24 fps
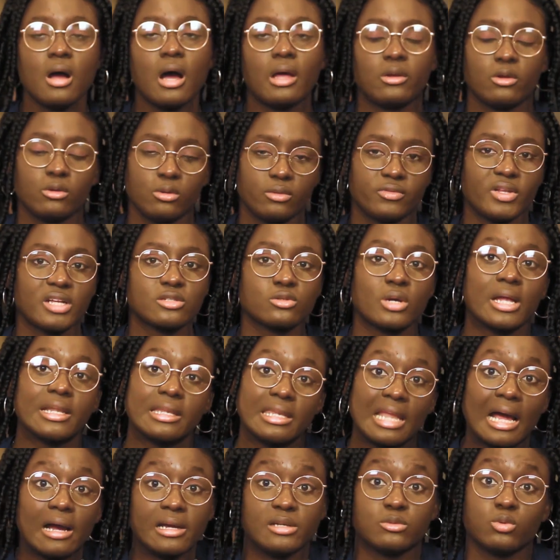and all of that so
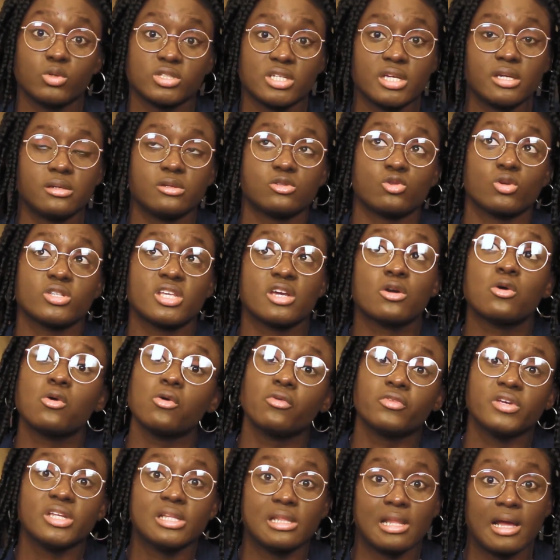and that it was a it was a
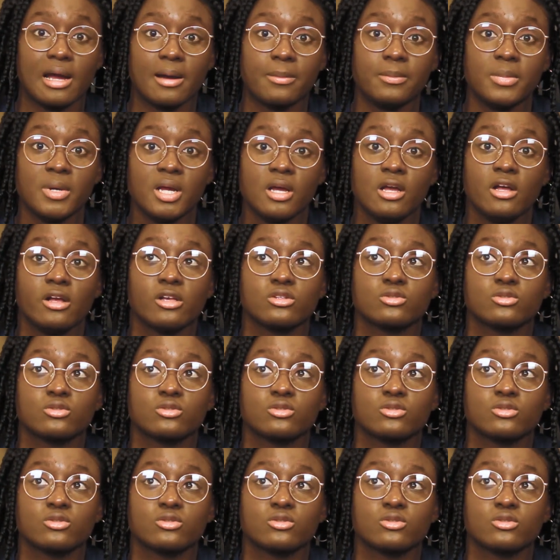COVID lab